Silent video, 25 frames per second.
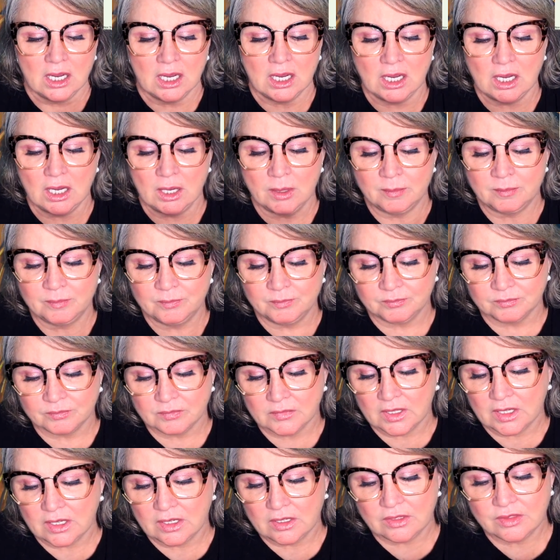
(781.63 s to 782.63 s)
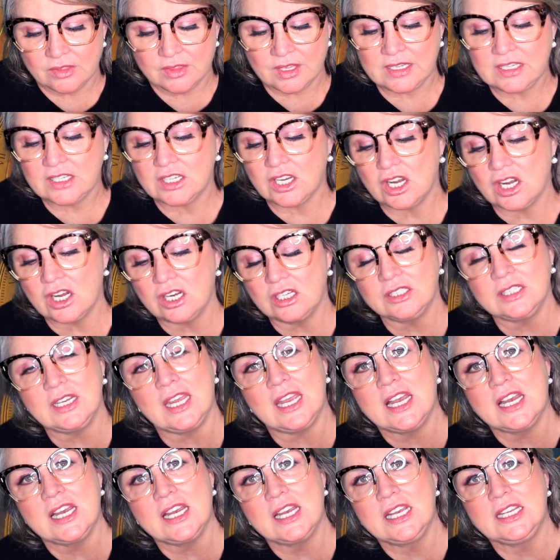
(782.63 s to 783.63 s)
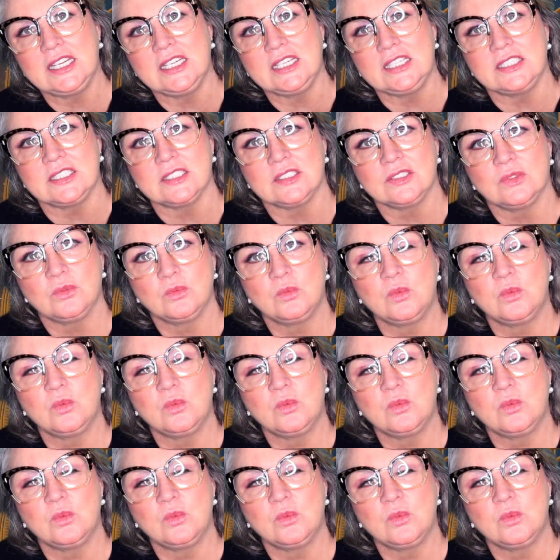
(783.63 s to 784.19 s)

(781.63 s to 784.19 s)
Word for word: They can't hide.